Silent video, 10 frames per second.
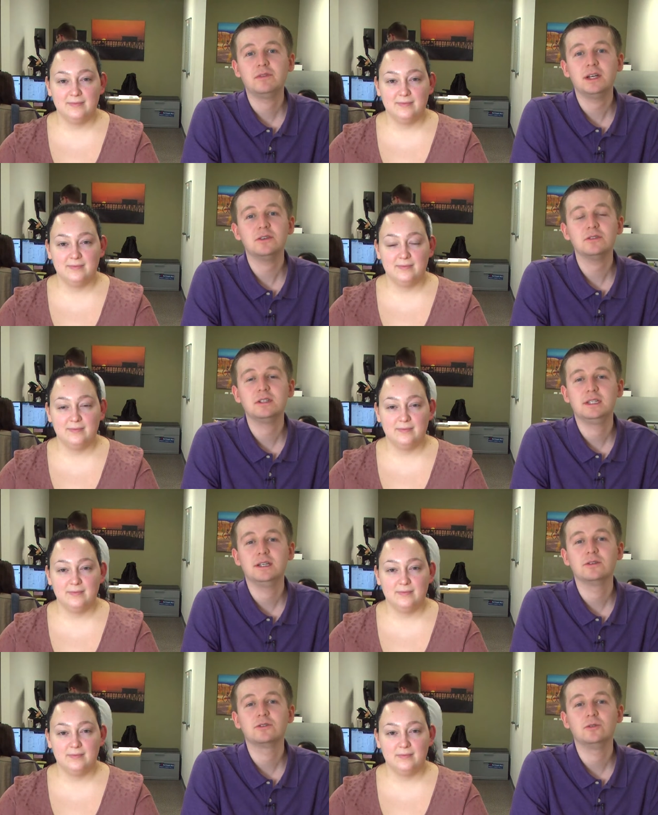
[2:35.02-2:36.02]
Speaker 1: of vendors and
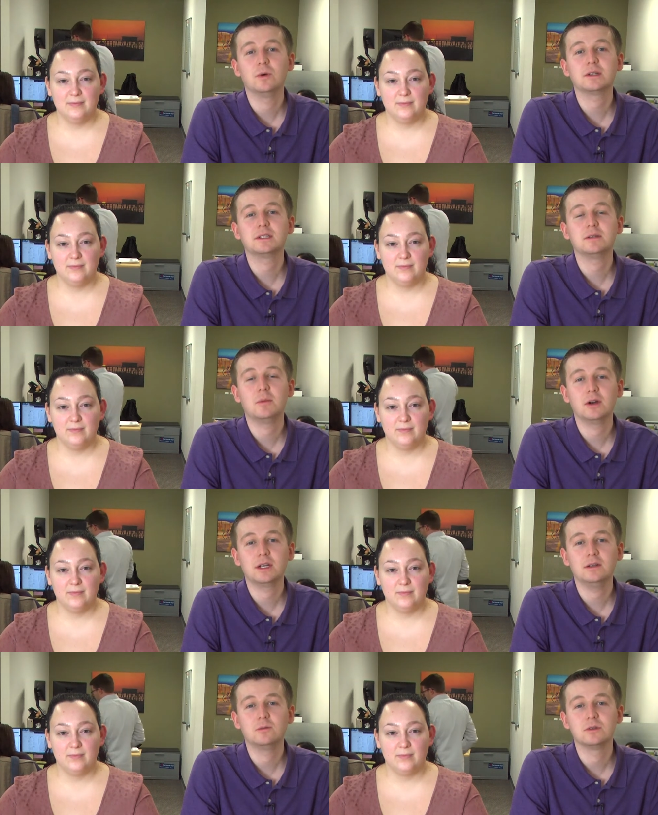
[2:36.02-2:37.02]
dealers who worked at the
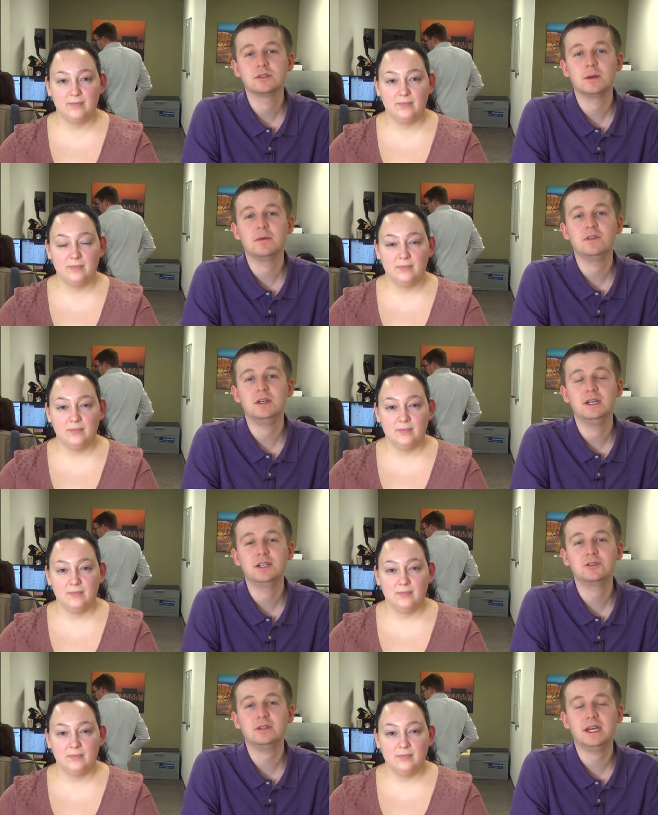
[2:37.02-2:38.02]
market were some of the
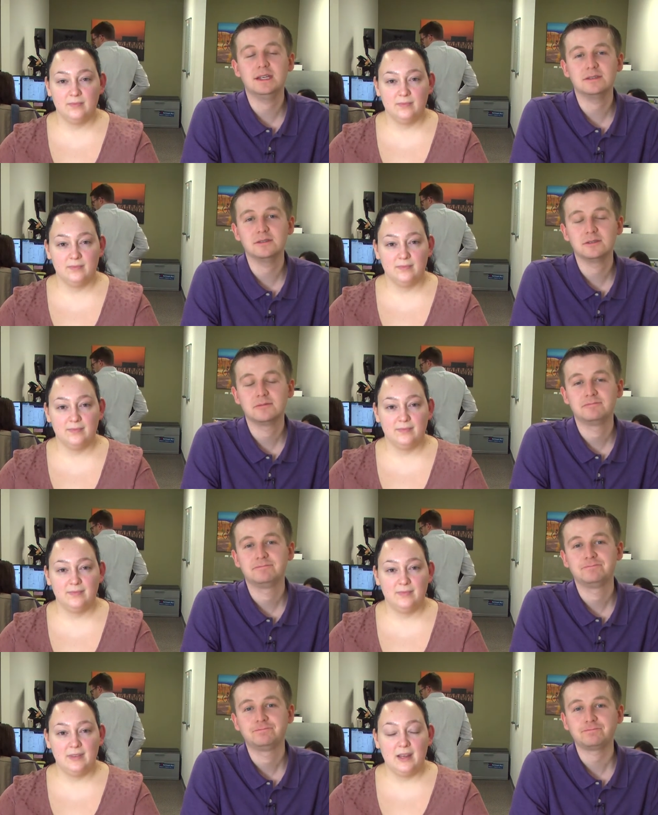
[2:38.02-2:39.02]
initial cases.
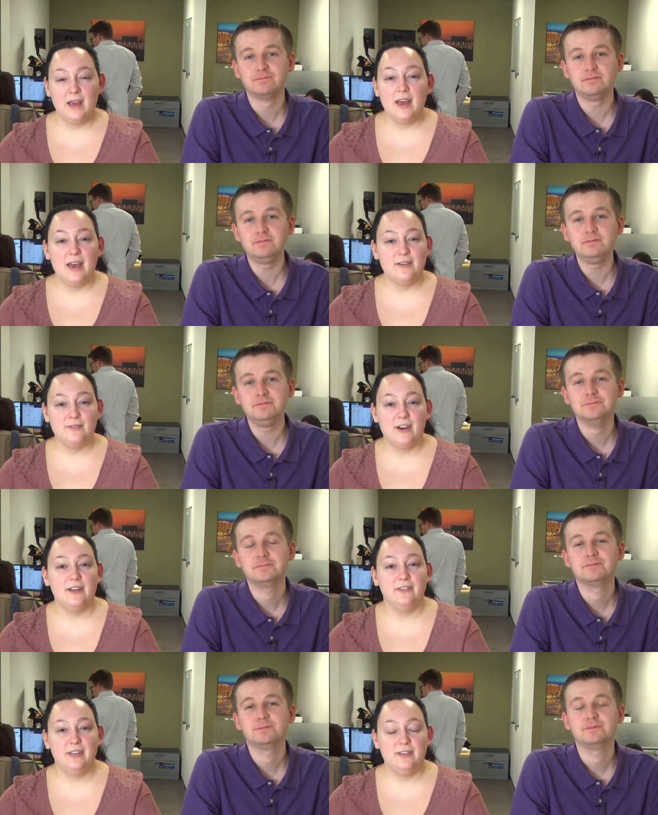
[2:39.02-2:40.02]
Speaker 2: And
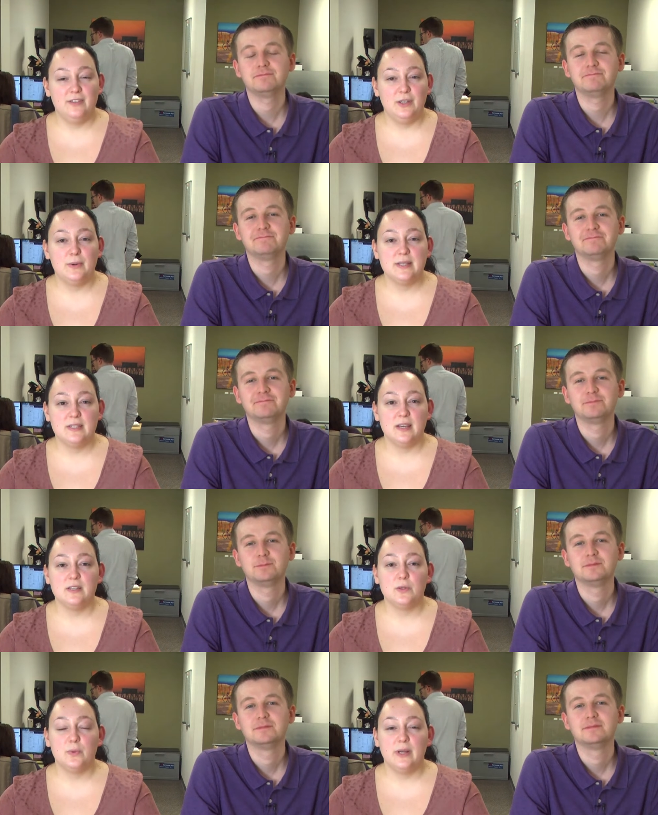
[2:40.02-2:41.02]
finally, the
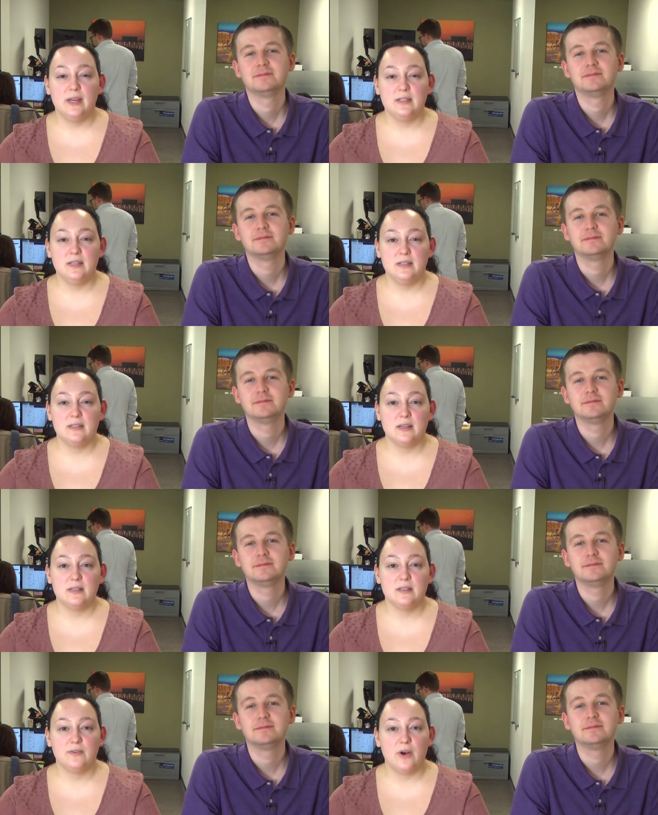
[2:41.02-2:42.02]
USDA's 2018
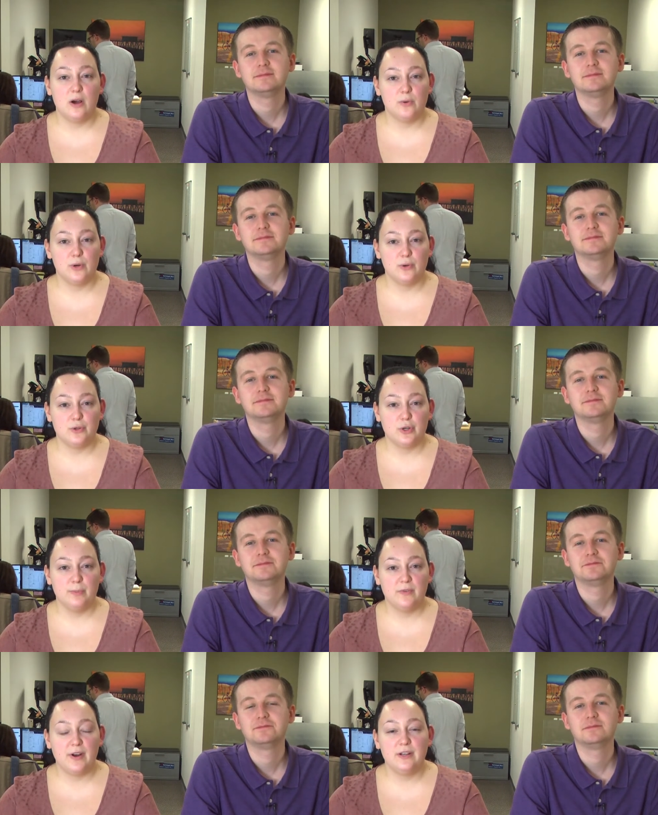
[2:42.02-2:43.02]
Census of Aquaculture
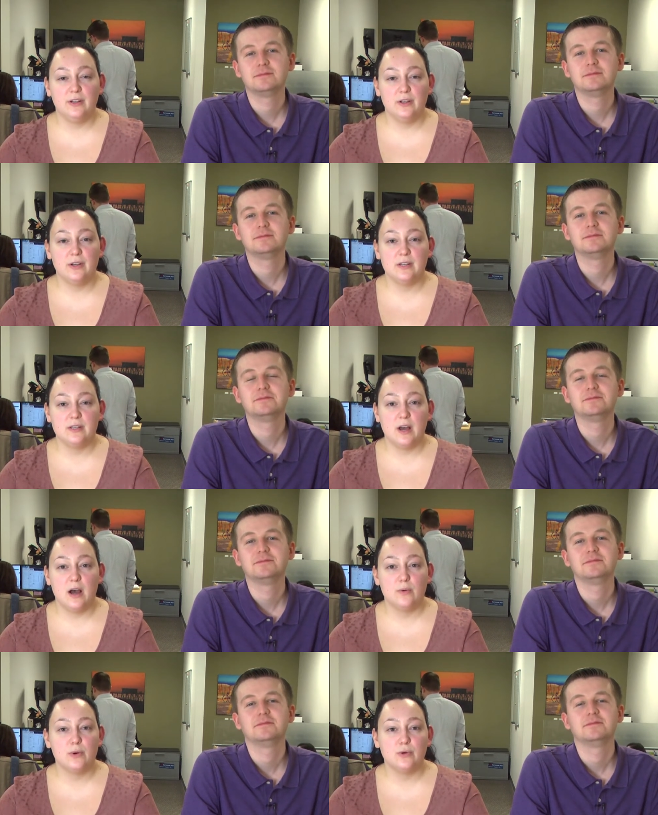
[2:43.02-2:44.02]
provided a look into the
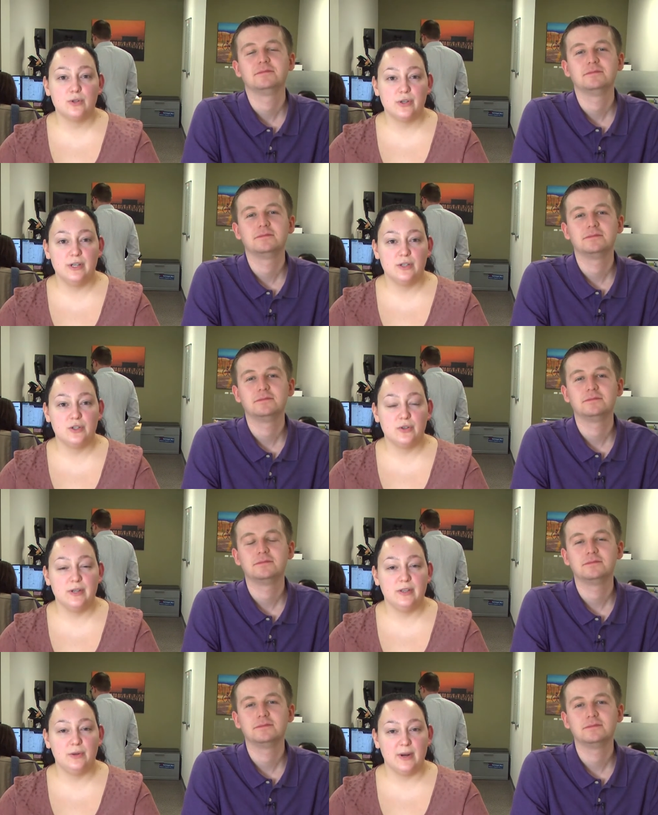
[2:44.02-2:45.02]
aquaculture
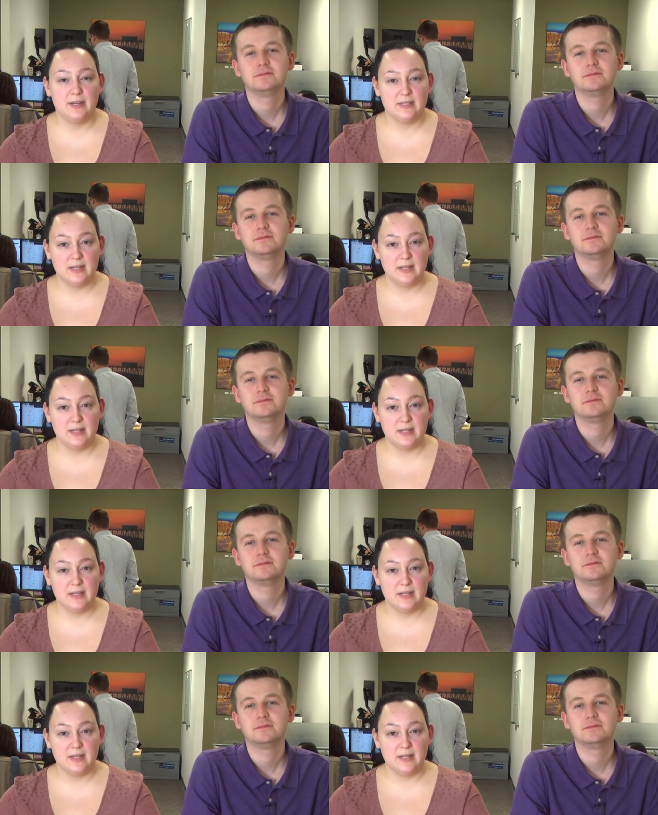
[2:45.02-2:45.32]
industry in the United